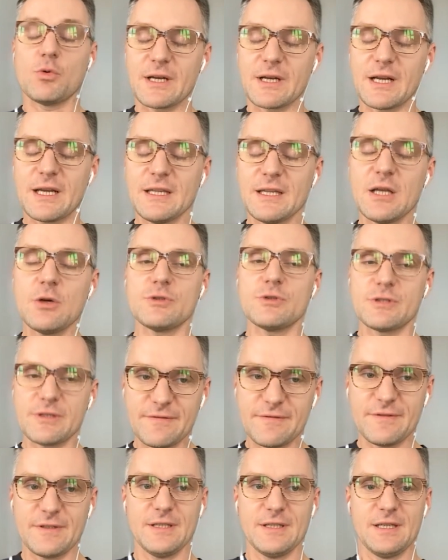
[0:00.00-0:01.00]
Ukraine has
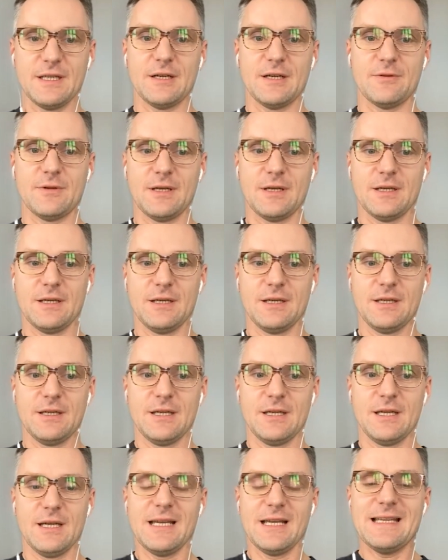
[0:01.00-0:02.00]
already won.
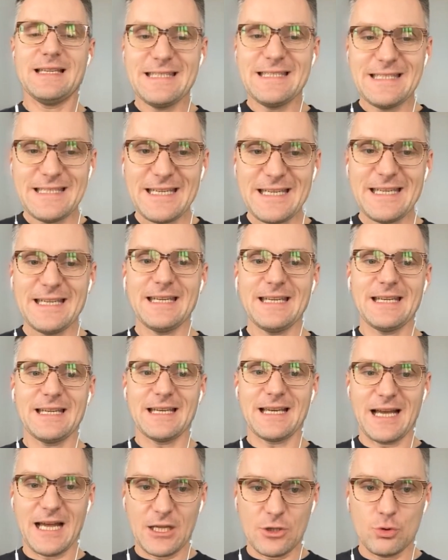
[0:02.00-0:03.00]
They haven't achieved a
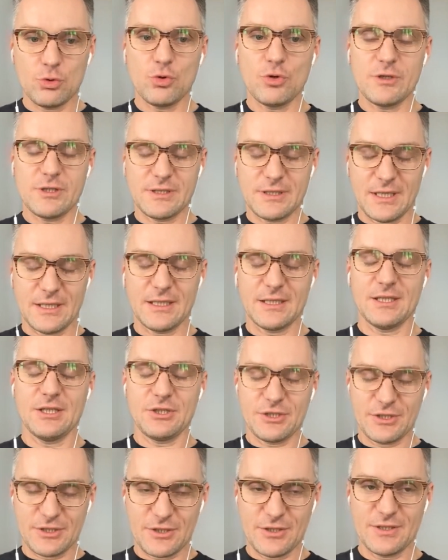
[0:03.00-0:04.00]
single strategic
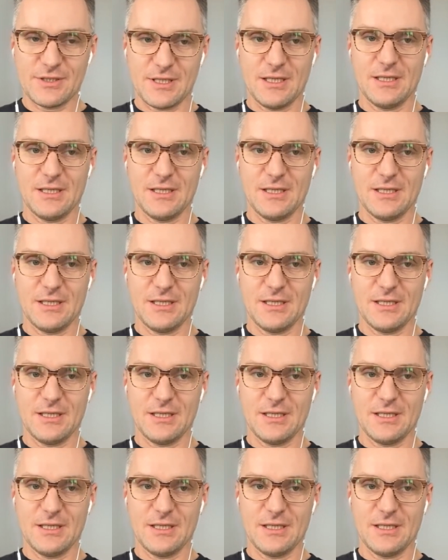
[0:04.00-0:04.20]
goal.